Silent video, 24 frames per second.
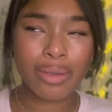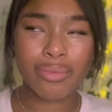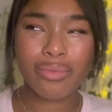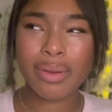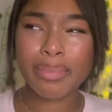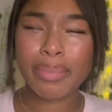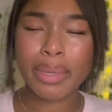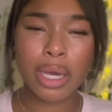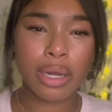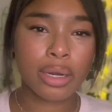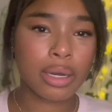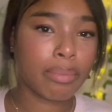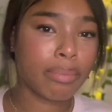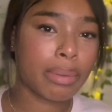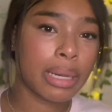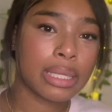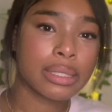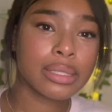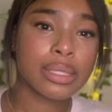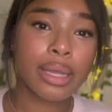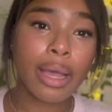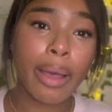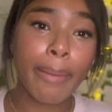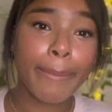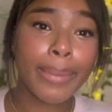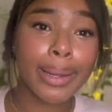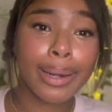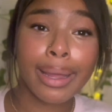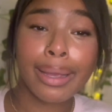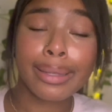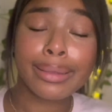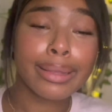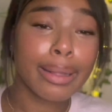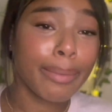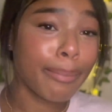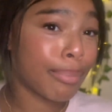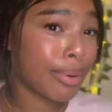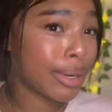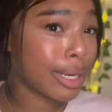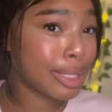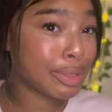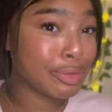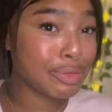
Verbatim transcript: Bring me out the plastic I've been like the brand